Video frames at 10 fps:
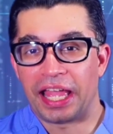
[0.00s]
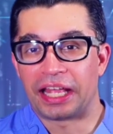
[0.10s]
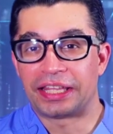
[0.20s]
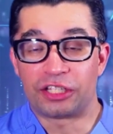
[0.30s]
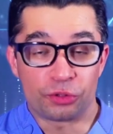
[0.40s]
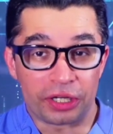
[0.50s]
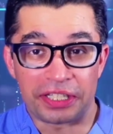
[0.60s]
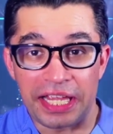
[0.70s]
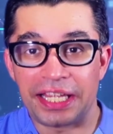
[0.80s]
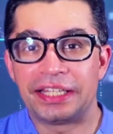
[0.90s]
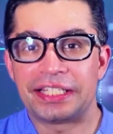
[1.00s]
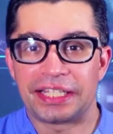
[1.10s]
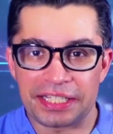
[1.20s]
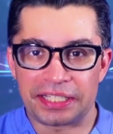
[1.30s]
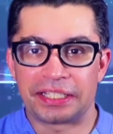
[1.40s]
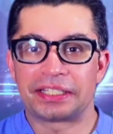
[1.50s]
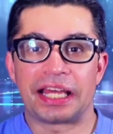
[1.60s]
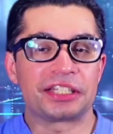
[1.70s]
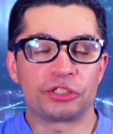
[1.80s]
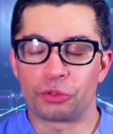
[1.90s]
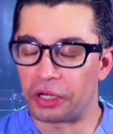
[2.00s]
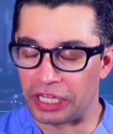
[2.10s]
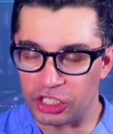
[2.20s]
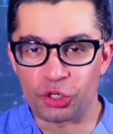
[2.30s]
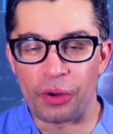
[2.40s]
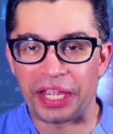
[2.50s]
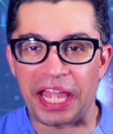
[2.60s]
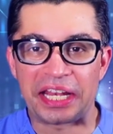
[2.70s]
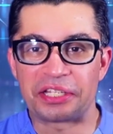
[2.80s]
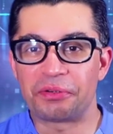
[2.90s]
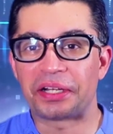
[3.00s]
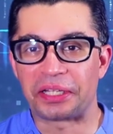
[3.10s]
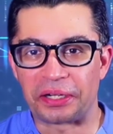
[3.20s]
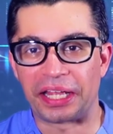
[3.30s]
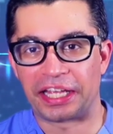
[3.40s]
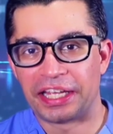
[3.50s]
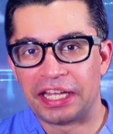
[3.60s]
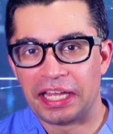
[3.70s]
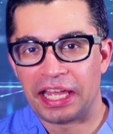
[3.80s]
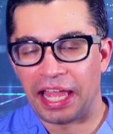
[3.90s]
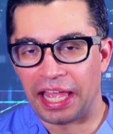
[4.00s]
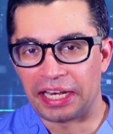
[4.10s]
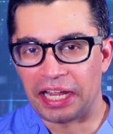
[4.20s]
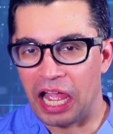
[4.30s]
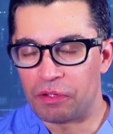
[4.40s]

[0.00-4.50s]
and that you are liking these lessons and you are enjoying and you are learning. And